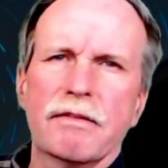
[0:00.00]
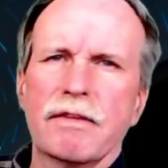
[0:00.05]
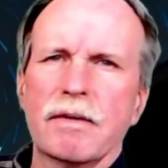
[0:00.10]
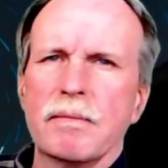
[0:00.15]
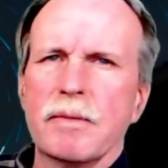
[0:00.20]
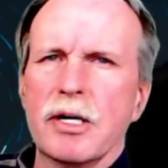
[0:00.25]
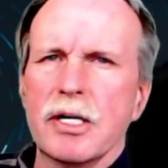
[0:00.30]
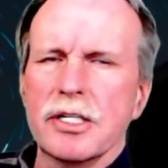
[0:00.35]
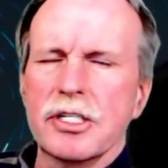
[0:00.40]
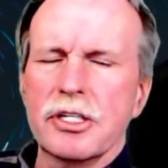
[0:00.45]

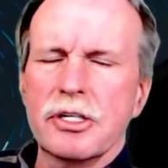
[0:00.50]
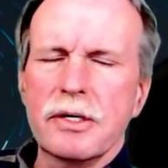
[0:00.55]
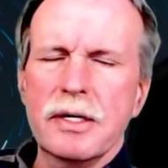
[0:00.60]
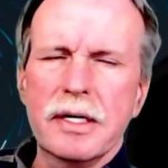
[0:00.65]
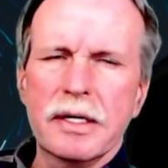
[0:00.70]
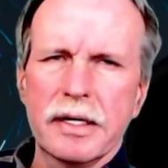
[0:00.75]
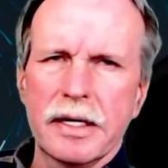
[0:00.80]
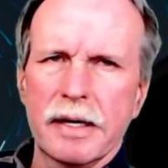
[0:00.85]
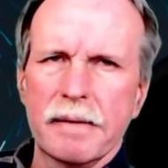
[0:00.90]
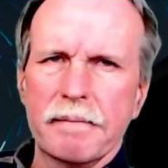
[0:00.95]
from
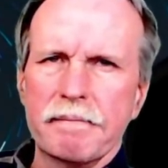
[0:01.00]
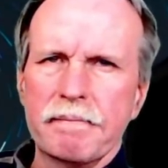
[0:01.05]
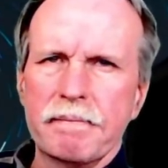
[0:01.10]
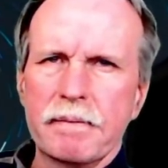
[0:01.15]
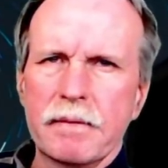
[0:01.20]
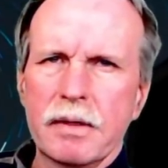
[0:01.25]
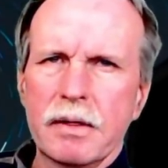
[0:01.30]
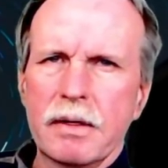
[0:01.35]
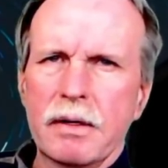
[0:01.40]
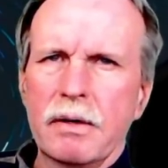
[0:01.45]
Australia
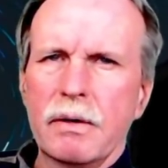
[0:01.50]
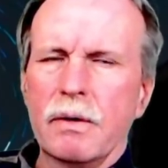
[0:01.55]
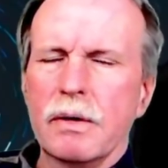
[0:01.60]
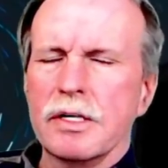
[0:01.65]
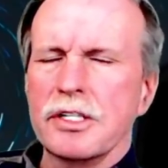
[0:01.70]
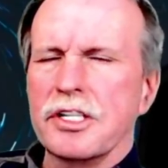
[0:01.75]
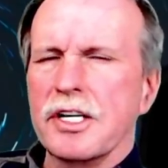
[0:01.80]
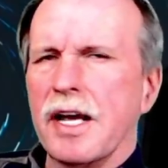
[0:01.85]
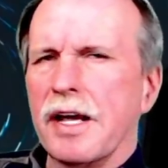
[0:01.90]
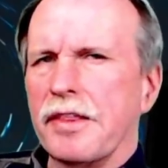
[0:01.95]
or
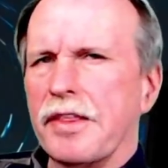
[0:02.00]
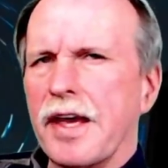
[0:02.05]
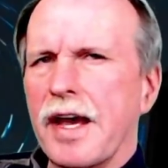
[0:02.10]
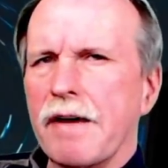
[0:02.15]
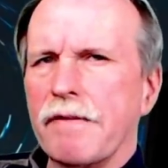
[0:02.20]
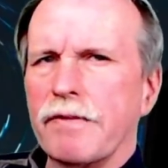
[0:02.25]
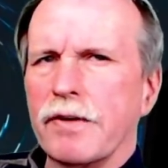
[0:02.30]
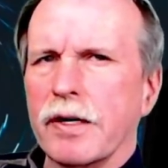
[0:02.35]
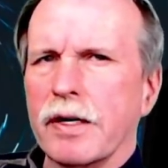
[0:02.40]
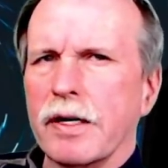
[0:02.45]
South
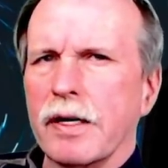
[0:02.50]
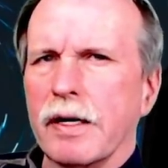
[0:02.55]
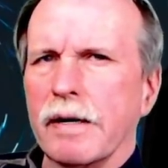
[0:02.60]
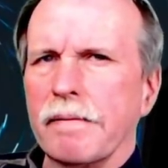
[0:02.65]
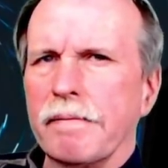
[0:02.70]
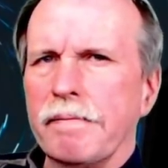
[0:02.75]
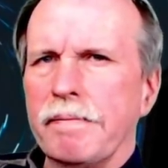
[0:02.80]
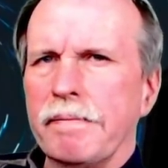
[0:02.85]
Africa